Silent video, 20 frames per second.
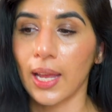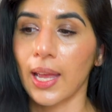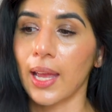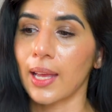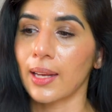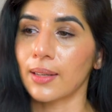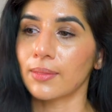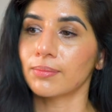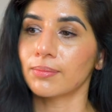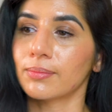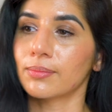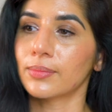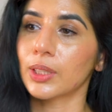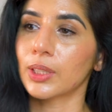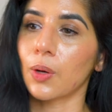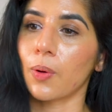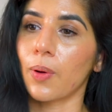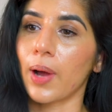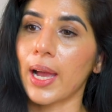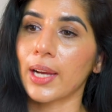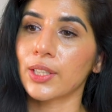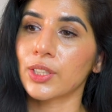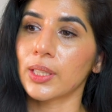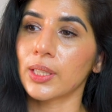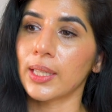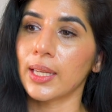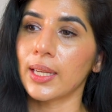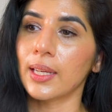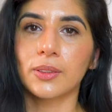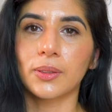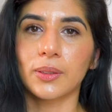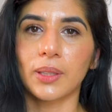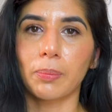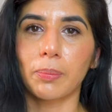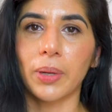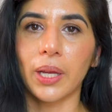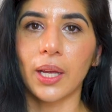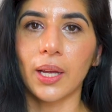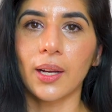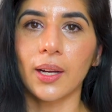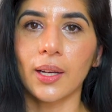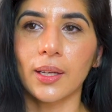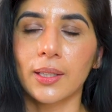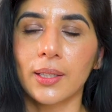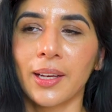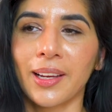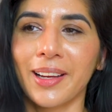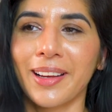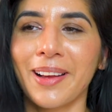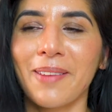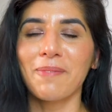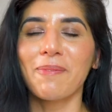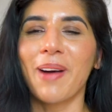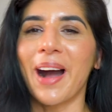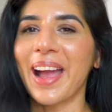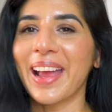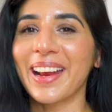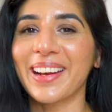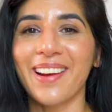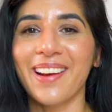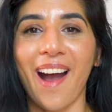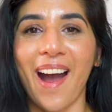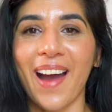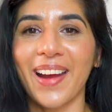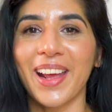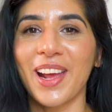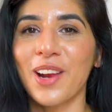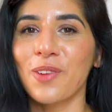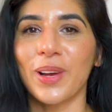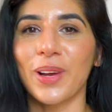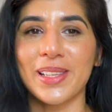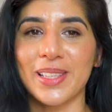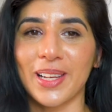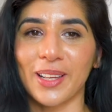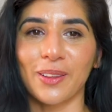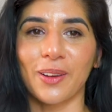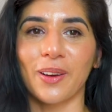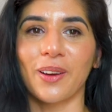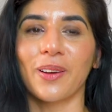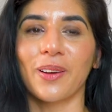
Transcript: And so I actually took a pay cut by not investing